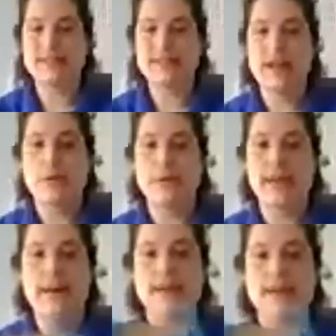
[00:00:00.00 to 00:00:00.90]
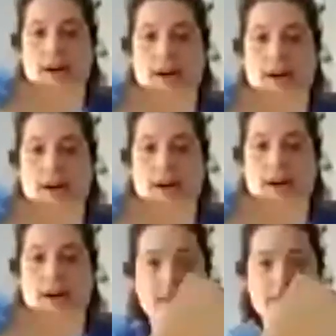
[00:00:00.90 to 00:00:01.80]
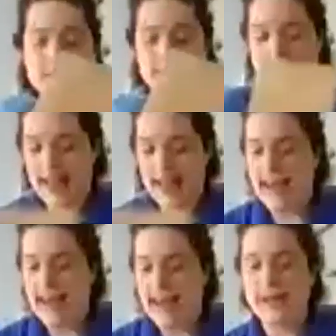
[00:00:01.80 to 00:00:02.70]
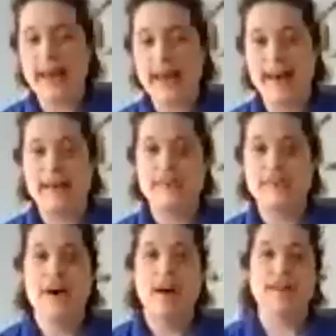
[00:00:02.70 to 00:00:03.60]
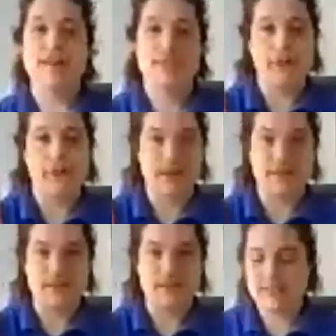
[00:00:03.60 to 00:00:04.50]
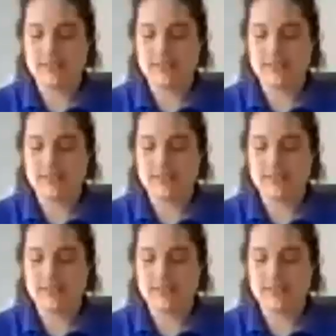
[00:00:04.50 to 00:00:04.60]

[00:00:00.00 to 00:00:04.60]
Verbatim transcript: We have our hard covers and we have our soft covers.